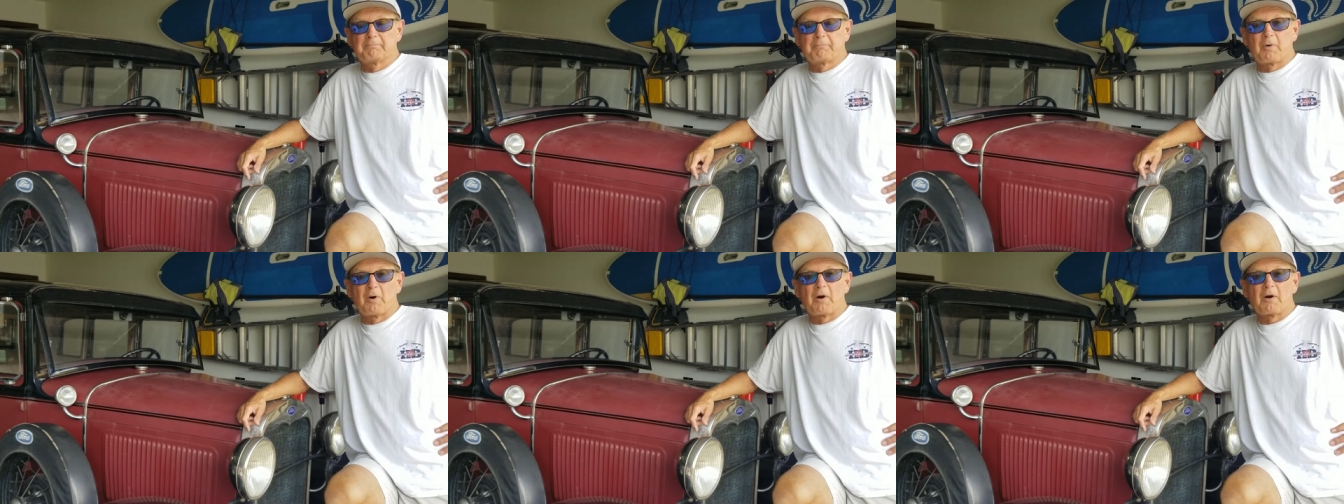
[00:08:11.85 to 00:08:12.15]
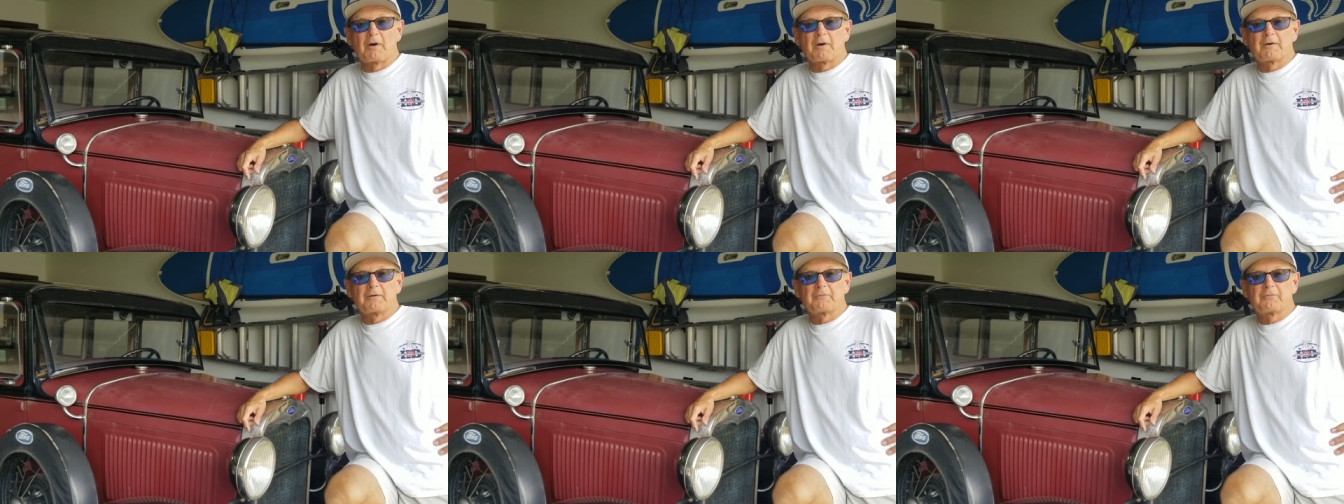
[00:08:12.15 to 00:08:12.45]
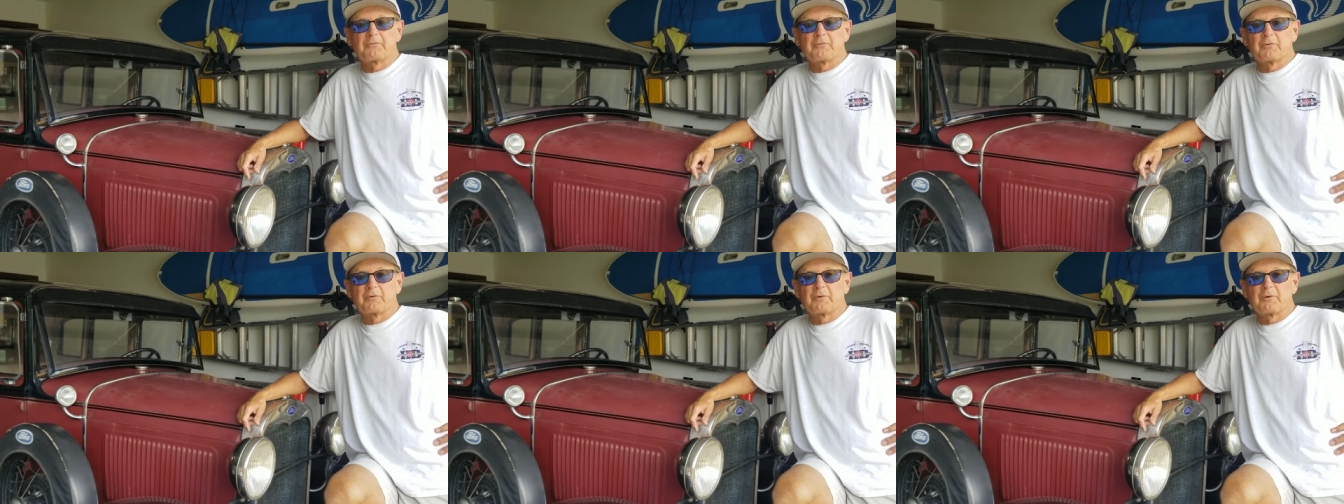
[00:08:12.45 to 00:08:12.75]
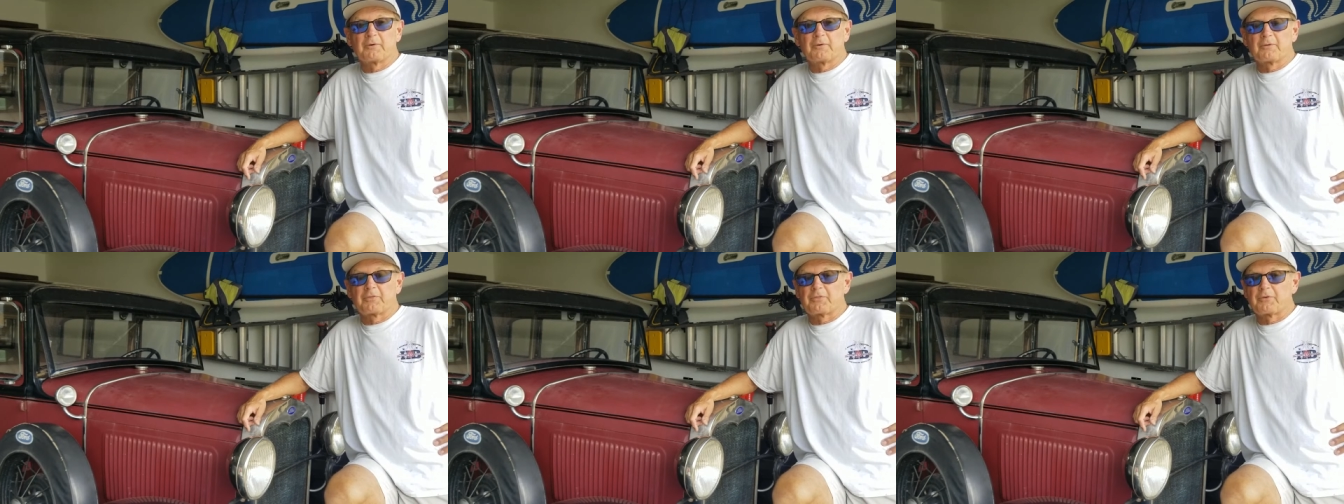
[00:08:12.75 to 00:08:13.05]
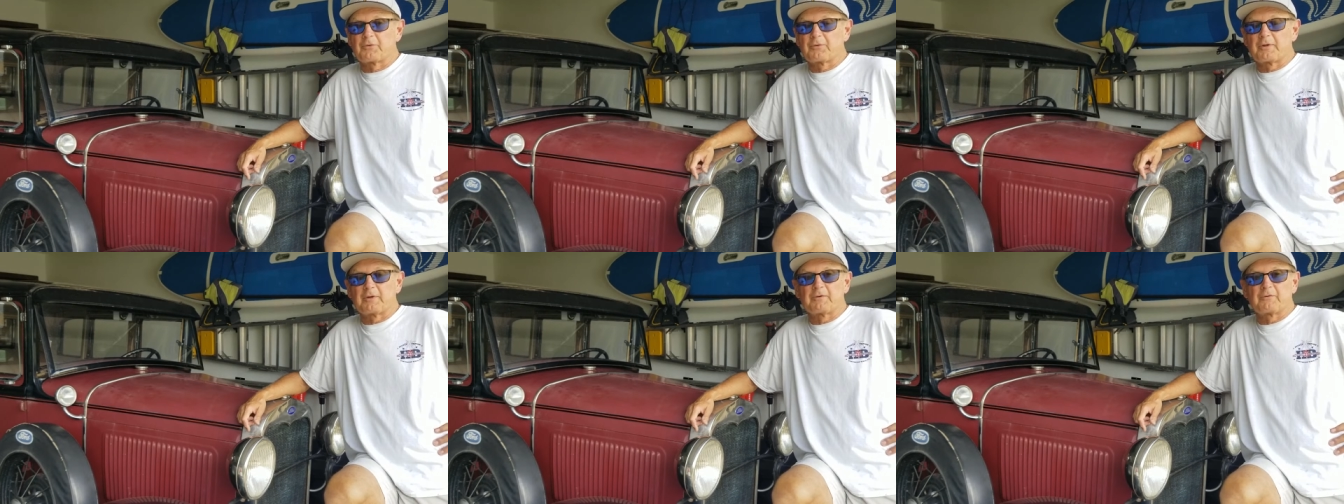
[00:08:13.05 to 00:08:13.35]
barn for
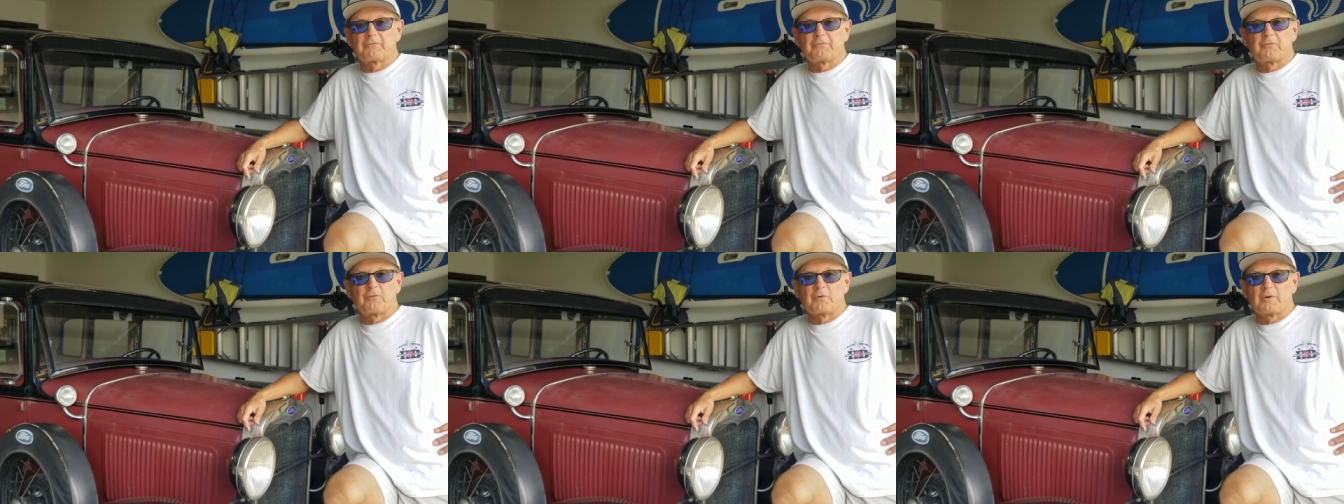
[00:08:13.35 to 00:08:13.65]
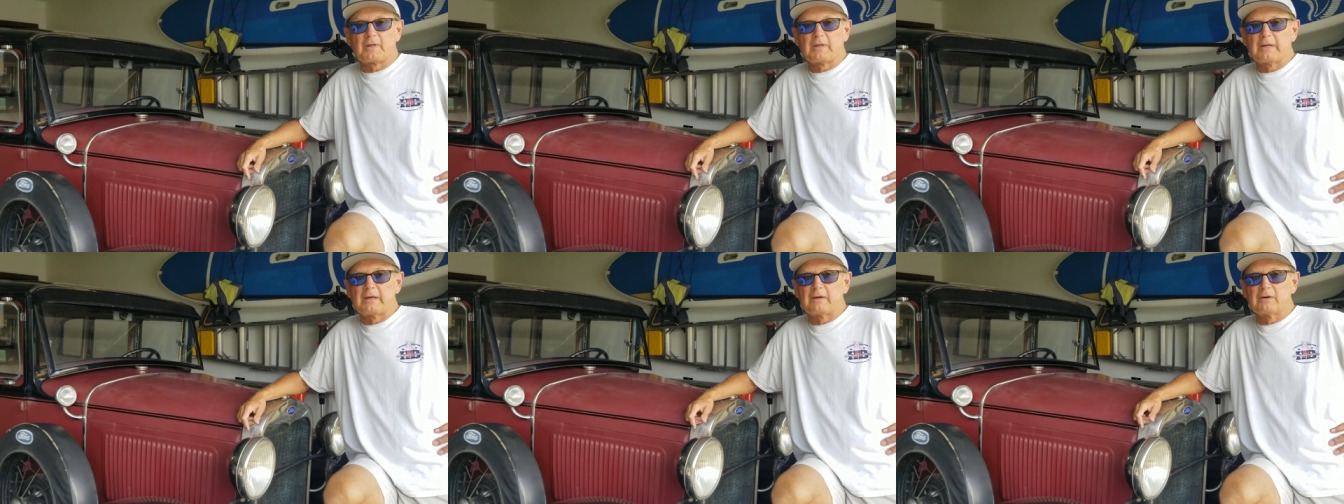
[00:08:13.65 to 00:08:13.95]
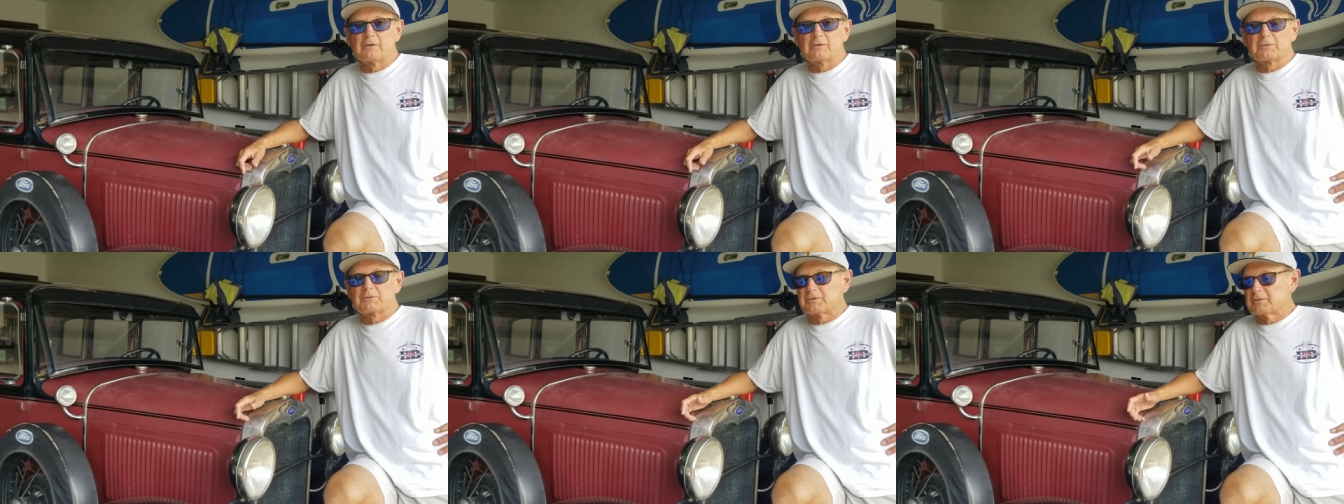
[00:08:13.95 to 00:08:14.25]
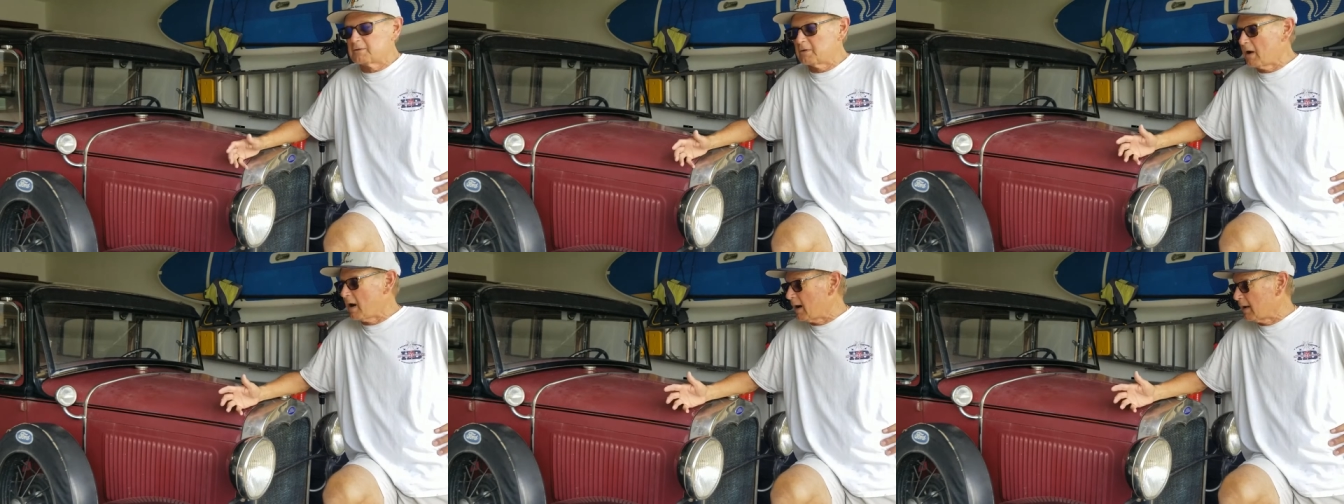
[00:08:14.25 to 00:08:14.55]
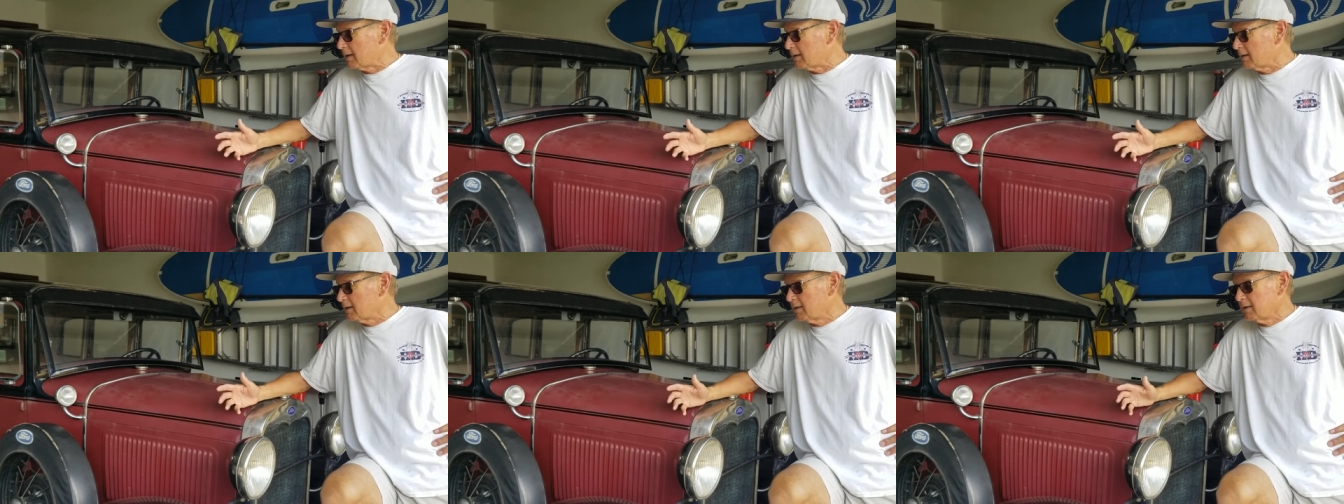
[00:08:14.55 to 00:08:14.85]
30 or 40 years and not